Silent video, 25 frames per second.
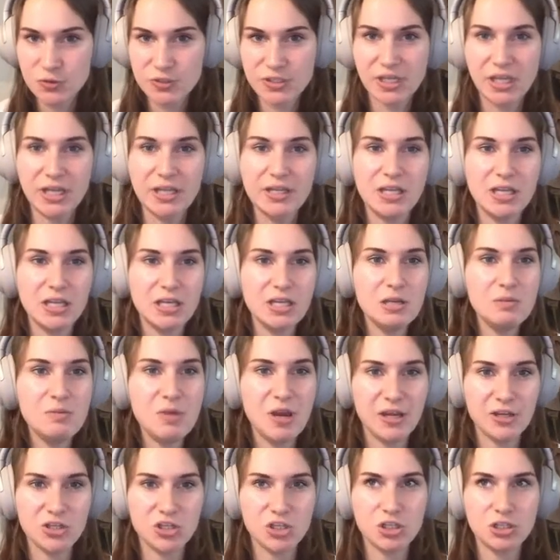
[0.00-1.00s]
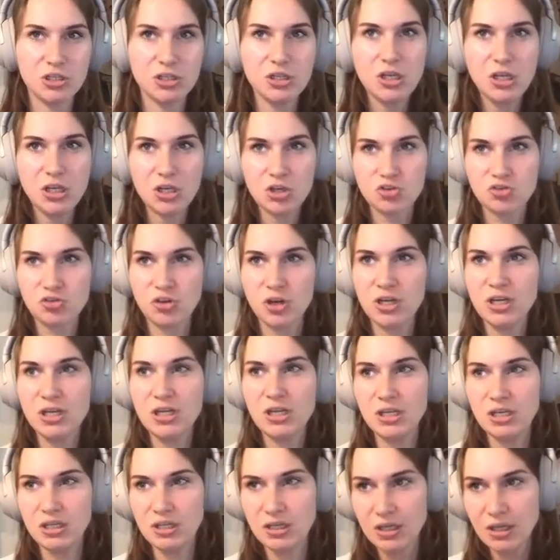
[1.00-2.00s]
and then imagine
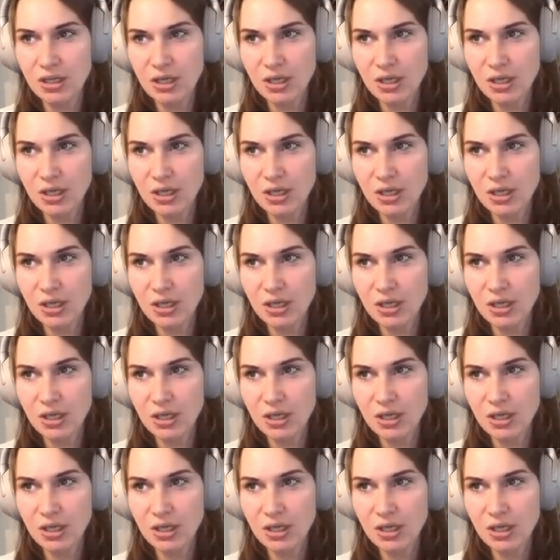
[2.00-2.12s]
training